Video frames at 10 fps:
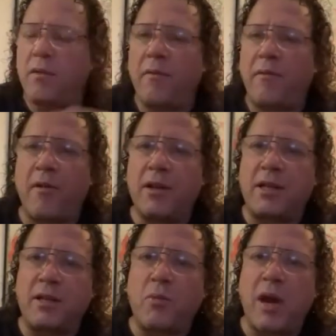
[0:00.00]
for
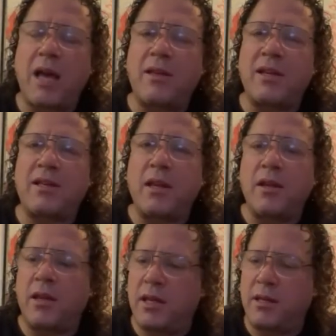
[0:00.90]
instance, we had this
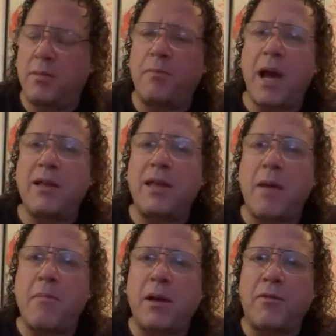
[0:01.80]

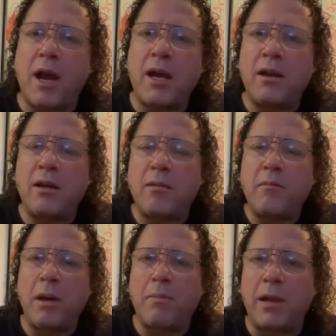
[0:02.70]
pandemic, right?
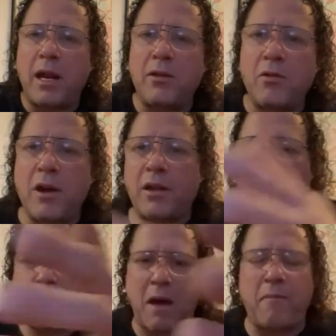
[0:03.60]
People didn't do
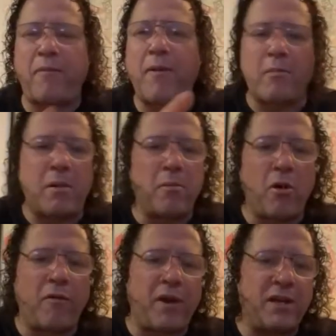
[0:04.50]
nothing. I'm filming
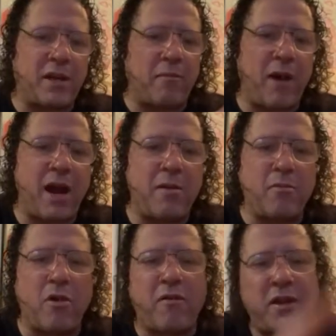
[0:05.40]
movies. I'm writing
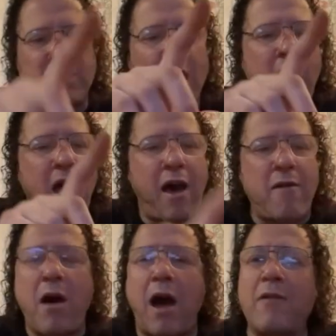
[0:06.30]
movies. I
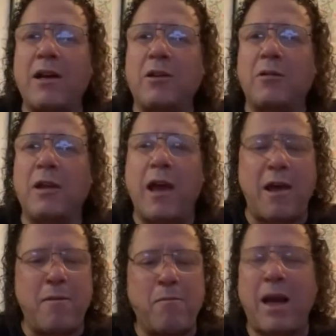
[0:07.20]
wrestled
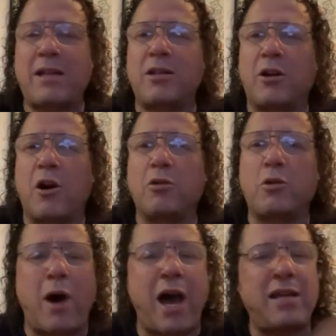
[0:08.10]
in Mexico
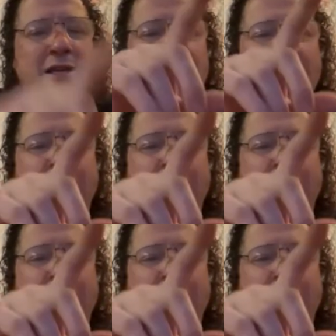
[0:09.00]
twice.